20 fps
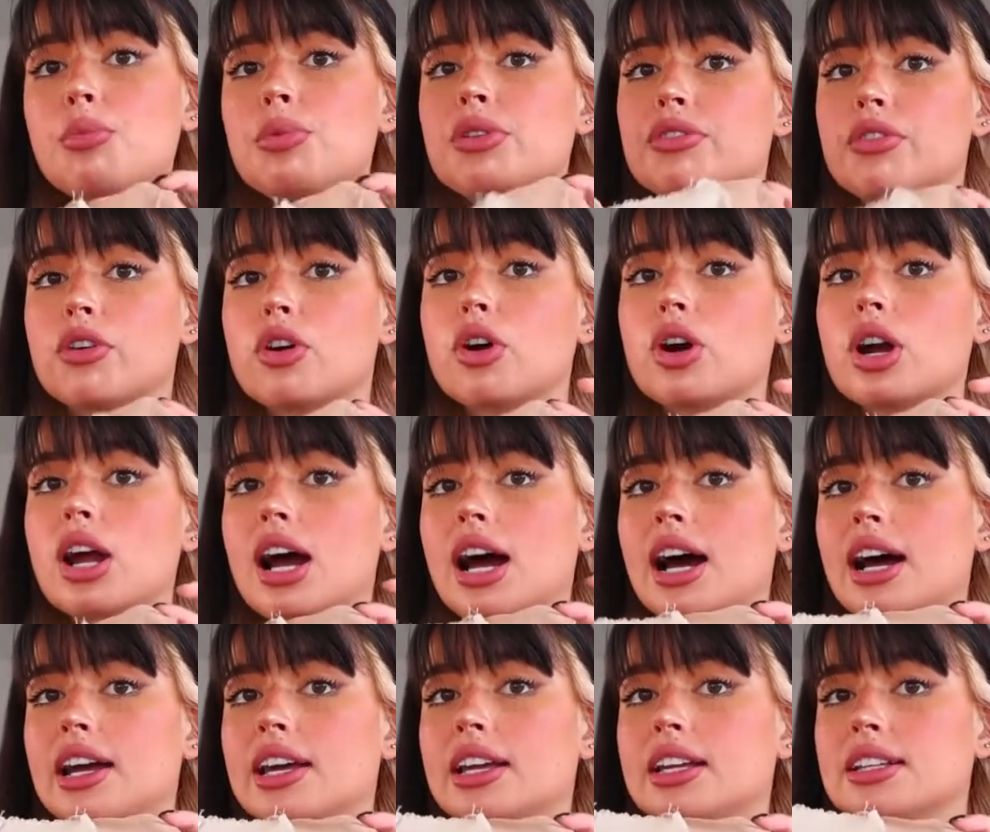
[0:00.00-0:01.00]
before
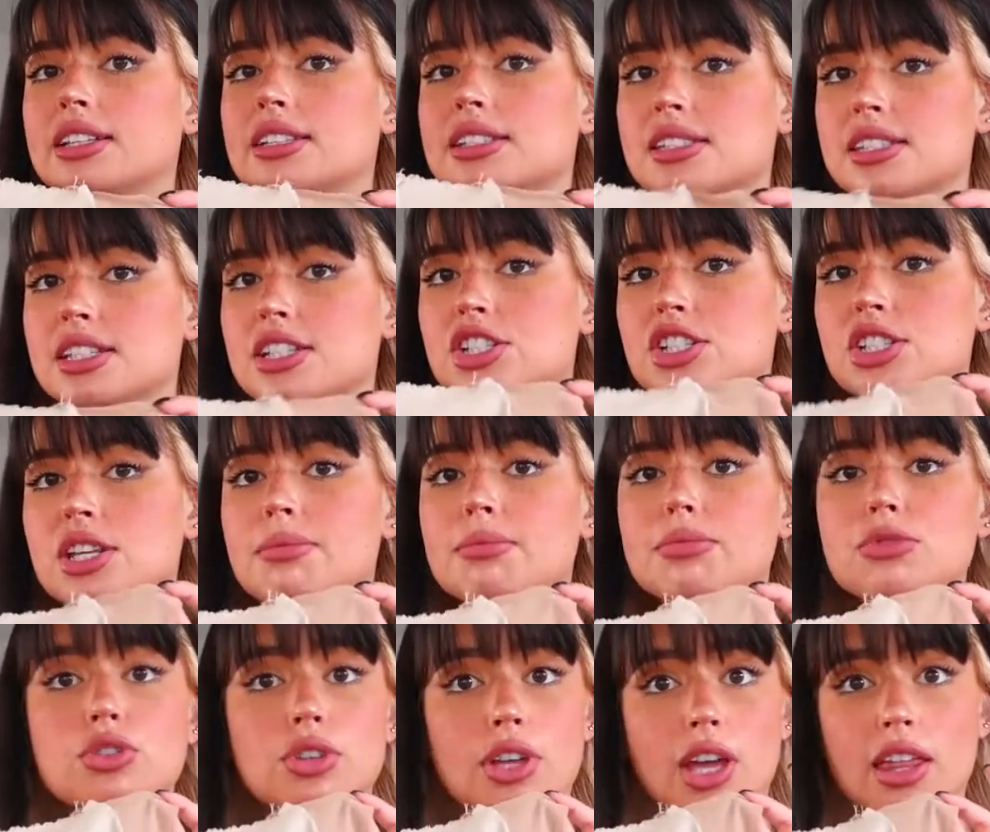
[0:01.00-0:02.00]
I stitch
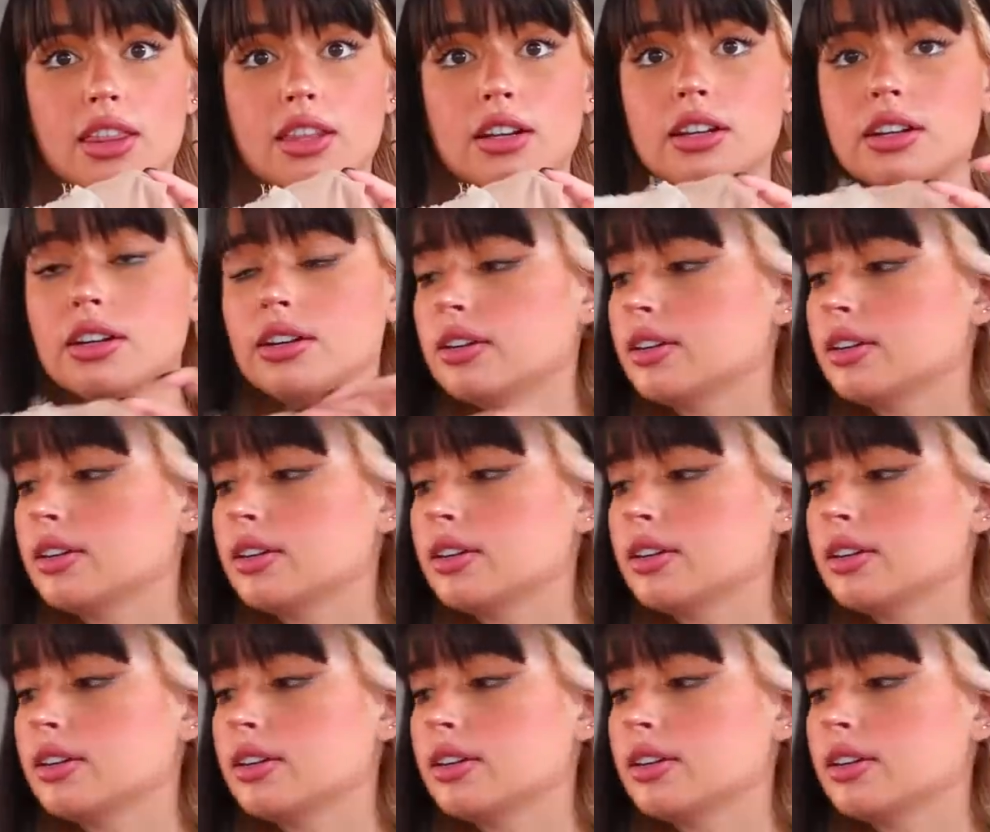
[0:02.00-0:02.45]
them together.